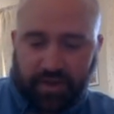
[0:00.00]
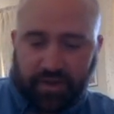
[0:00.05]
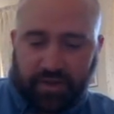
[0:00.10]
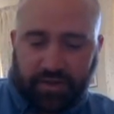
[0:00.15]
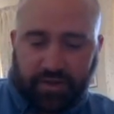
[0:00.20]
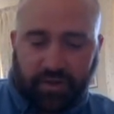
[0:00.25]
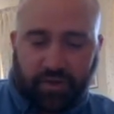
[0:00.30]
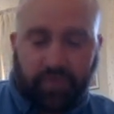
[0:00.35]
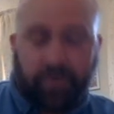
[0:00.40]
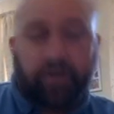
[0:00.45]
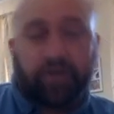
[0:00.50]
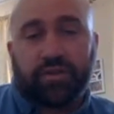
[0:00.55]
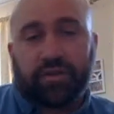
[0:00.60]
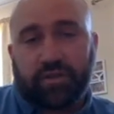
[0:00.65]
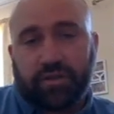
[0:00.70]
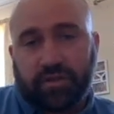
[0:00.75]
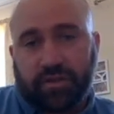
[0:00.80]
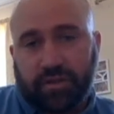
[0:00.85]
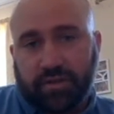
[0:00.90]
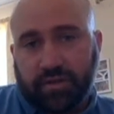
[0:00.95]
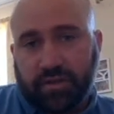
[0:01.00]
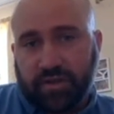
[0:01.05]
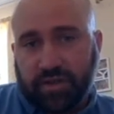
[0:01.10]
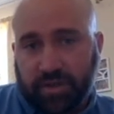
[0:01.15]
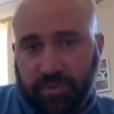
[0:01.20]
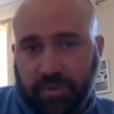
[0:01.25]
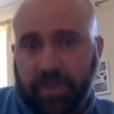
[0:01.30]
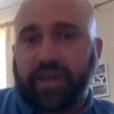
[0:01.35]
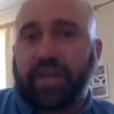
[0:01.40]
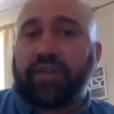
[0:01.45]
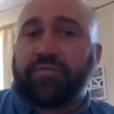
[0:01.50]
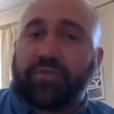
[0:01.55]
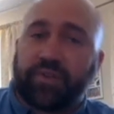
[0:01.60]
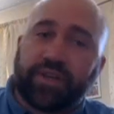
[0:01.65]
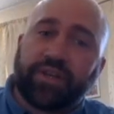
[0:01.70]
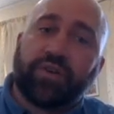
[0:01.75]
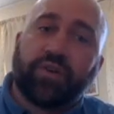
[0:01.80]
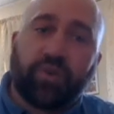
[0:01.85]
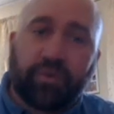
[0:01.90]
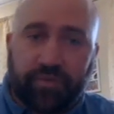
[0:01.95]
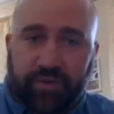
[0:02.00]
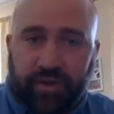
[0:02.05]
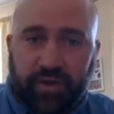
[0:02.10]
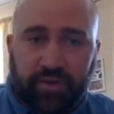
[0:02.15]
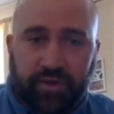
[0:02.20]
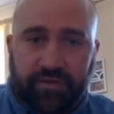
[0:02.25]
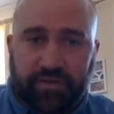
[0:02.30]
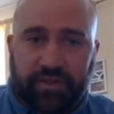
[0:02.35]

So just be careful in your field of